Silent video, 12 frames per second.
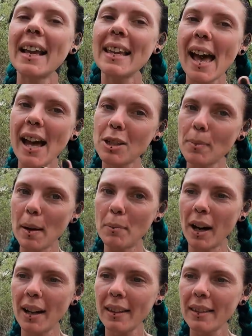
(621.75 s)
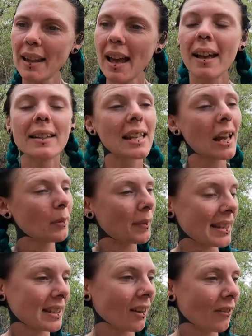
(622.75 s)
catch my breath, tell
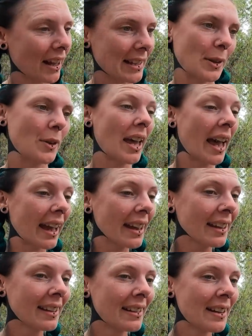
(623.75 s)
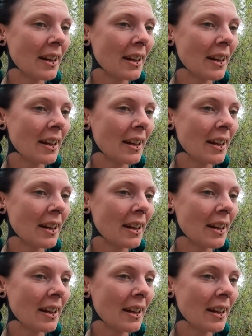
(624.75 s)
myself that's okay.